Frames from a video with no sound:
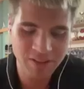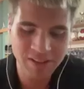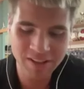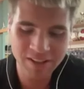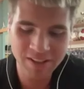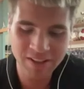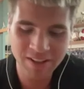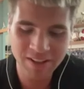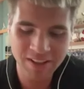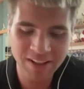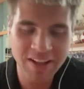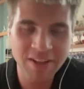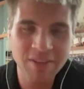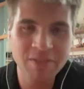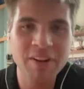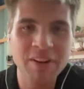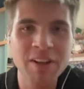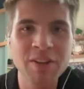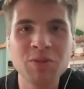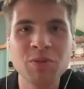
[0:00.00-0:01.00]
uh,
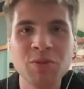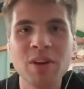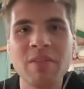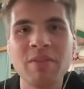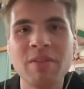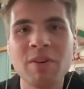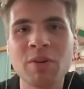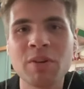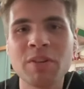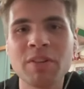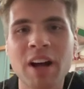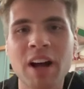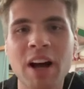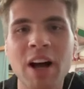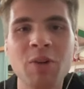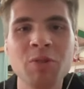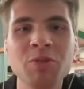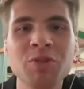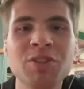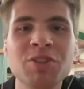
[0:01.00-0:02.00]
clarify to everyone,
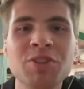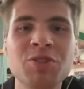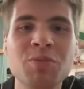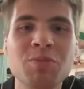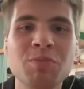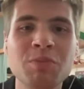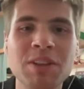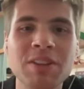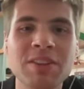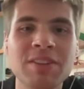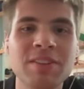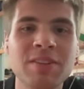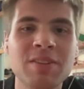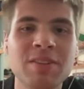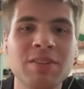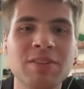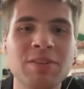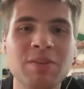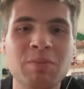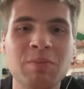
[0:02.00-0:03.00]
how did you
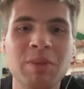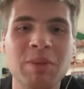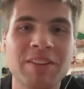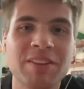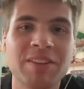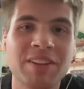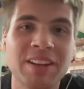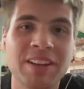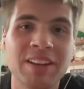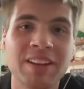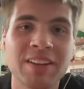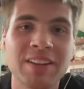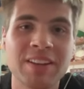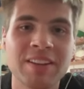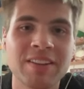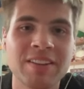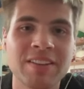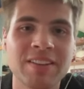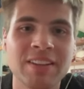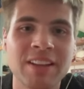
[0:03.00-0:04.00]
meet Patrick,
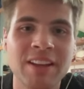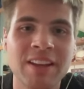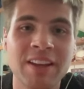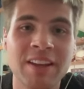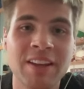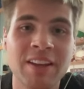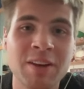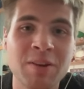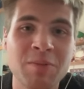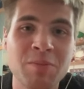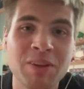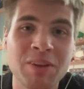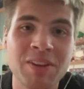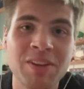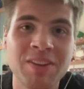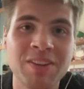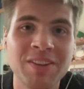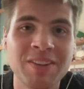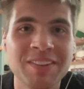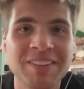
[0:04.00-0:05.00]
aka
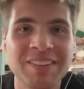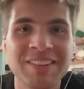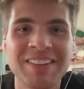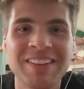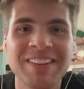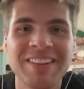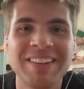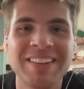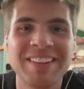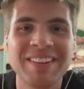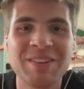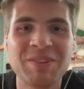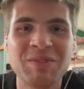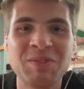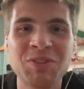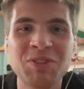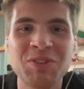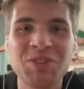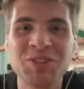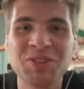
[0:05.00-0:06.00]
me?
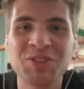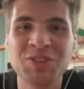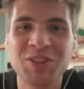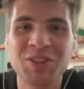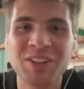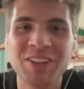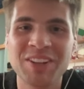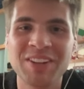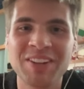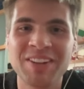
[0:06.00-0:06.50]
What's your story?